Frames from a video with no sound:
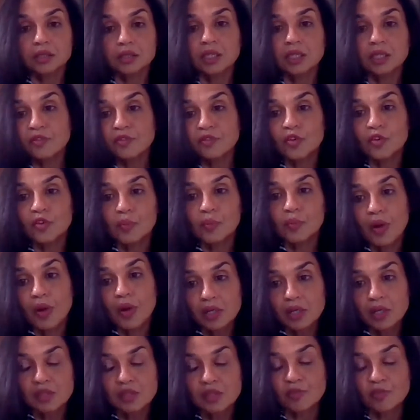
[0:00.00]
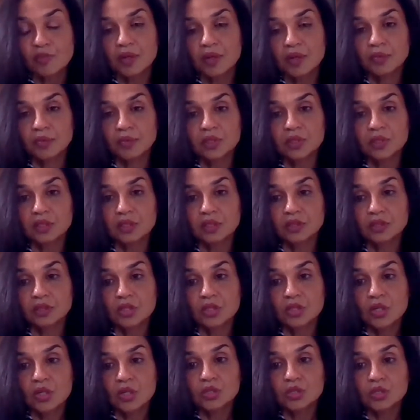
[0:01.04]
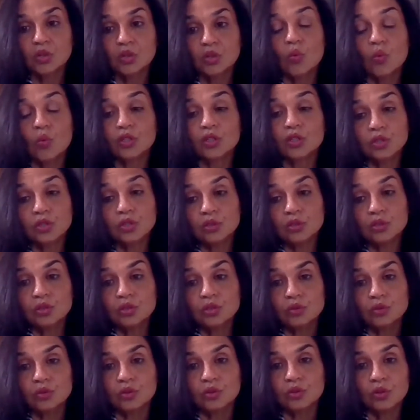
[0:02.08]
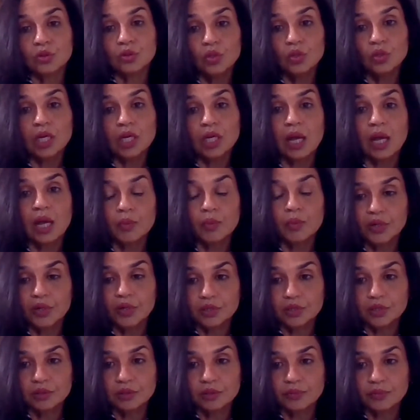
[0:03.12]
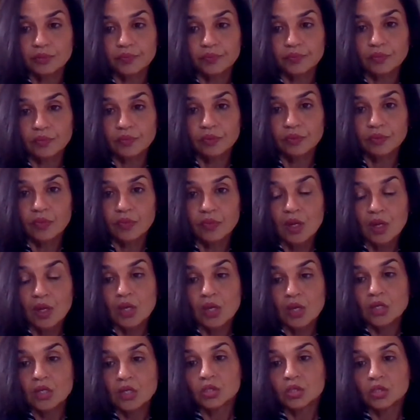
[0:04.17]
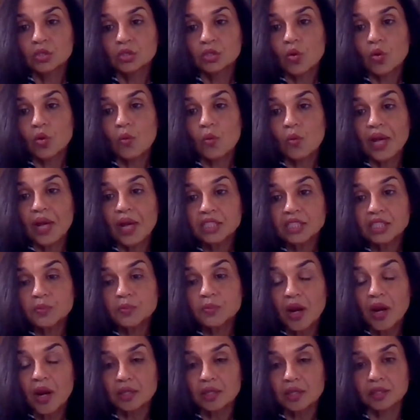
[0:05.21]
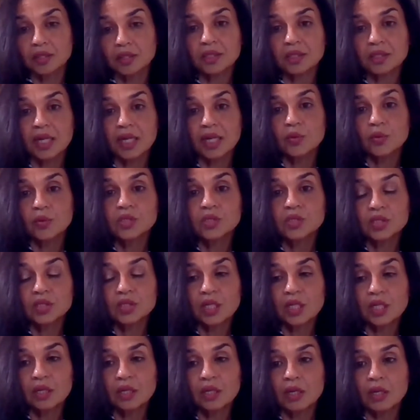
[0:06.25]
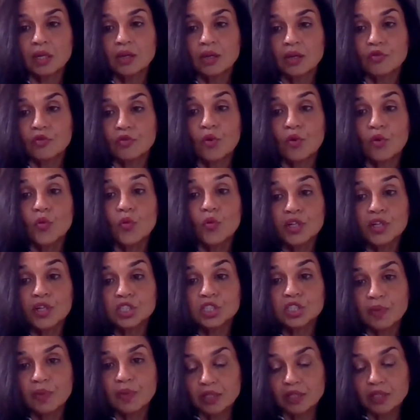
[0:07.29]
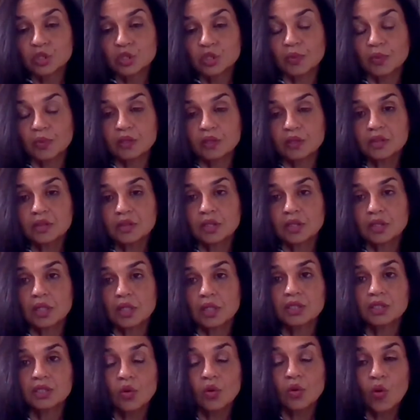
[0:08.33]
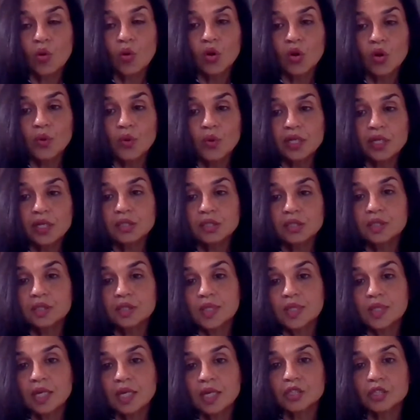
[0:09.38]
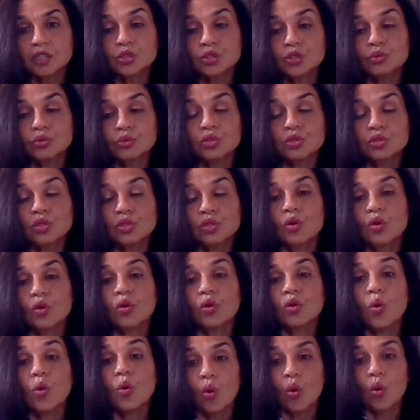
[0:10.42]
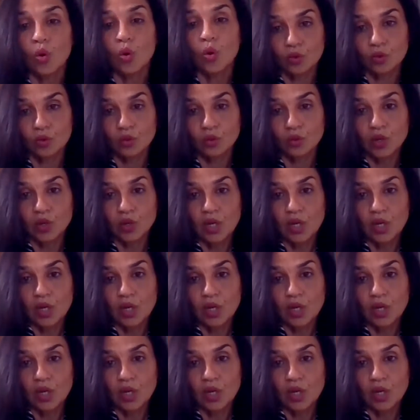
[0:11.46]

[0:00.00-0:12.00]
a delivery part of my business. So what do? You collaborate. So best practice, I would say, for risk management is always stay true to your core